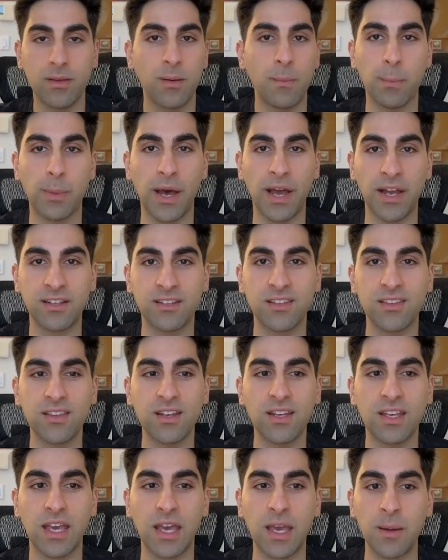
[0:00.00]
Back to
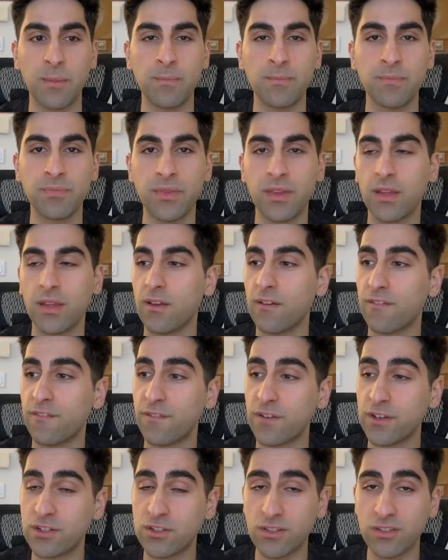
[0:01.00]
the game.
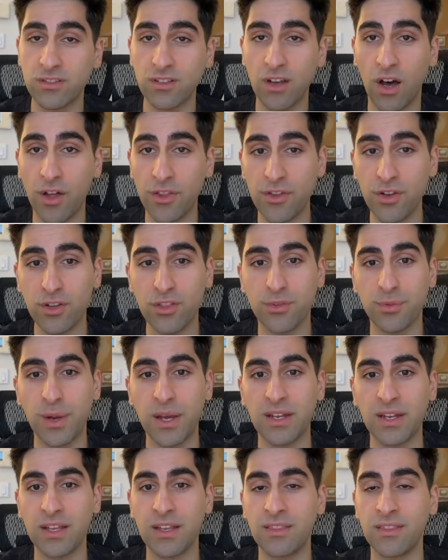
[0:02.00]
Fischer's other
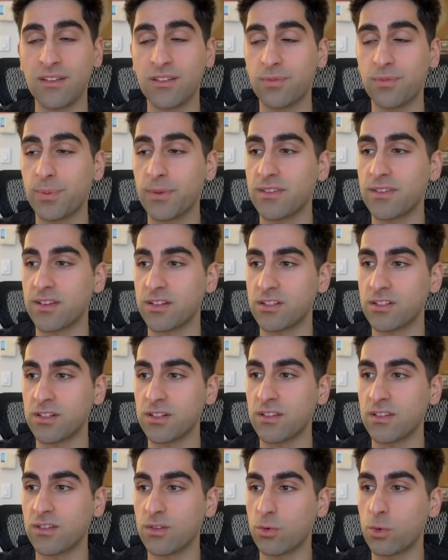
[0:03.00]
threat in this
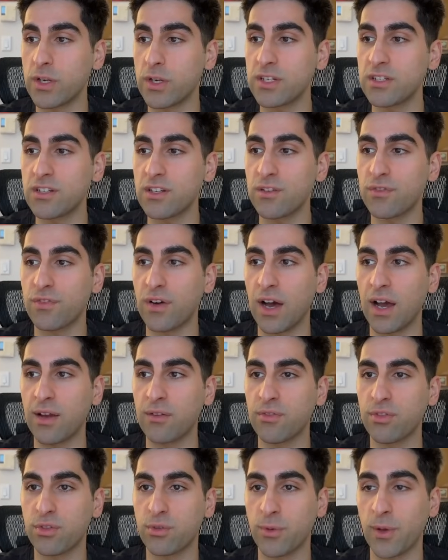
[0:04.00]
position is Queen
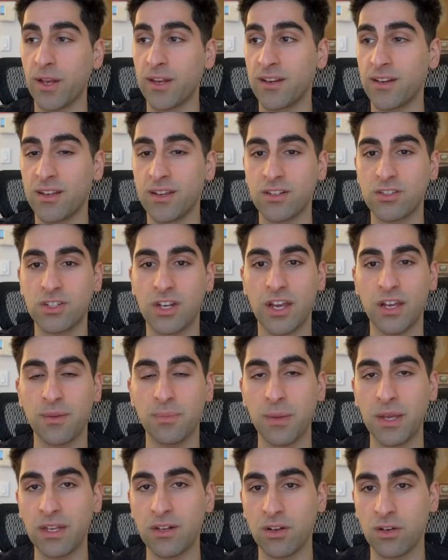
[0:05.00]
g5 threatening
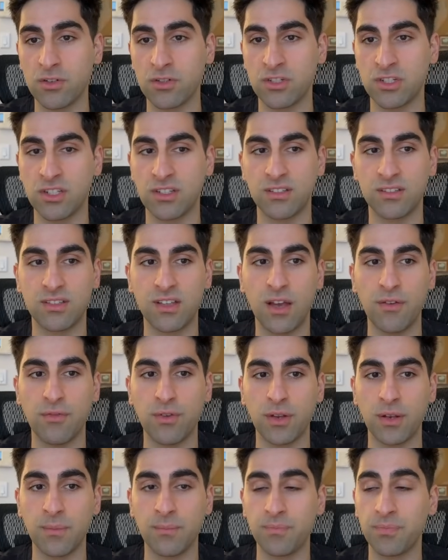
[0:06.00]
checkmate on
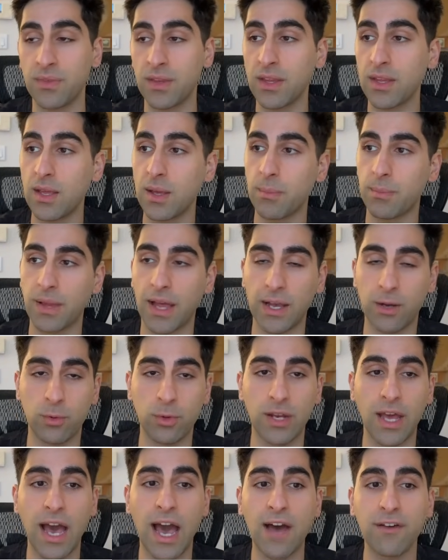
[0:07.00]
g7. Black
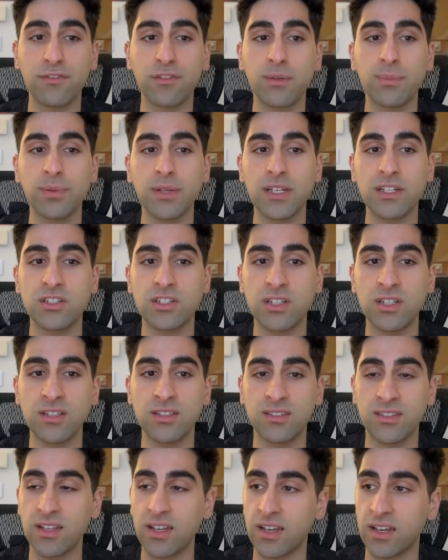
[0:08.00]
would have to play
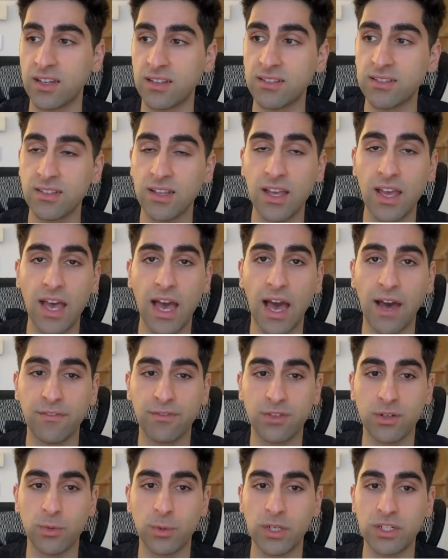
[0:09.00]
g6,
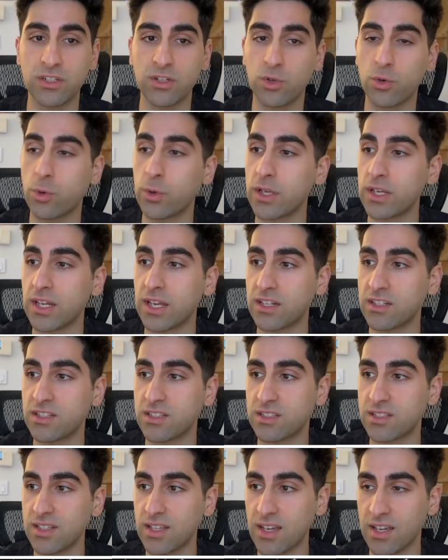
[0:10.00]
after which Queen
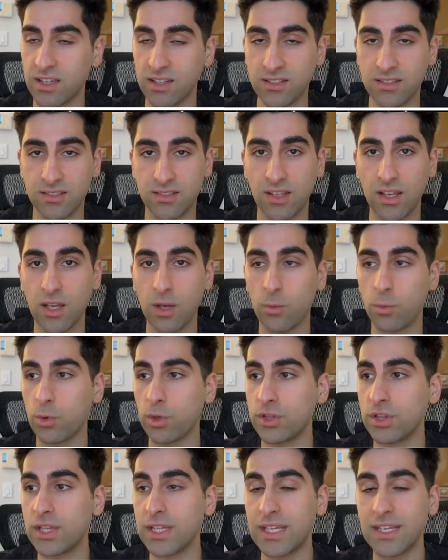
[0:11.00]
h6
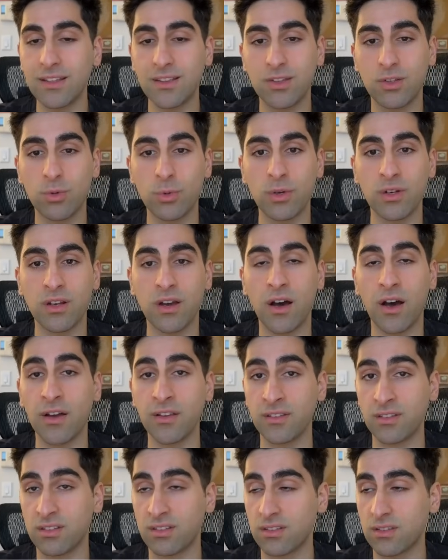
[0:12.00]
would lead to an
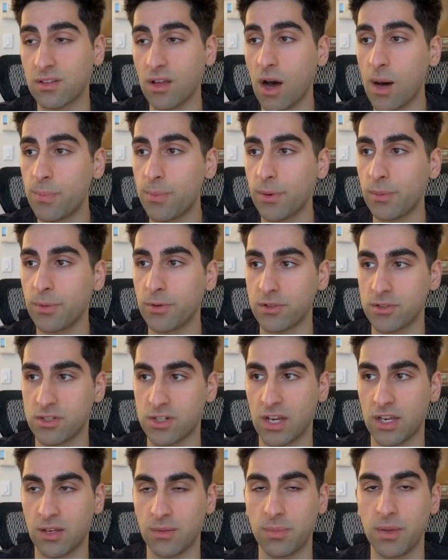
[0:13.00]
unstoppable
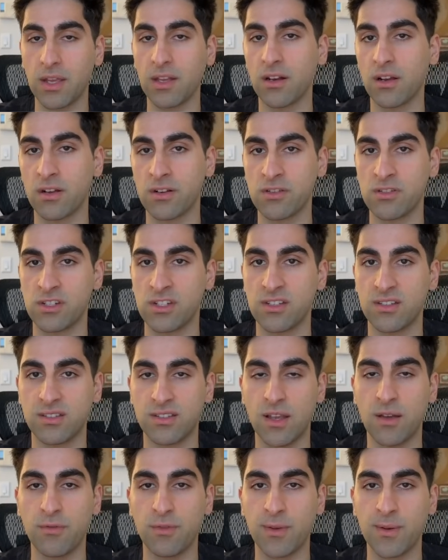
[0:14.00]
checkmate on
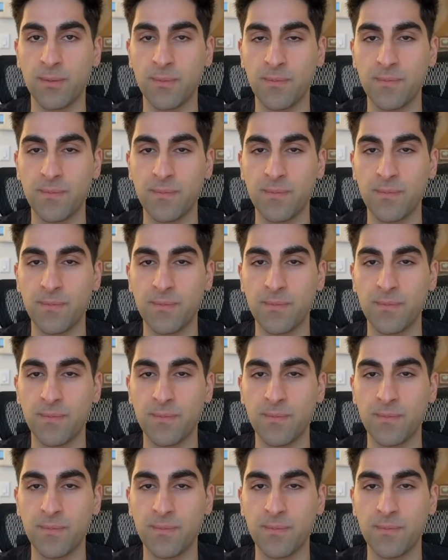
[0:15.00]
g7.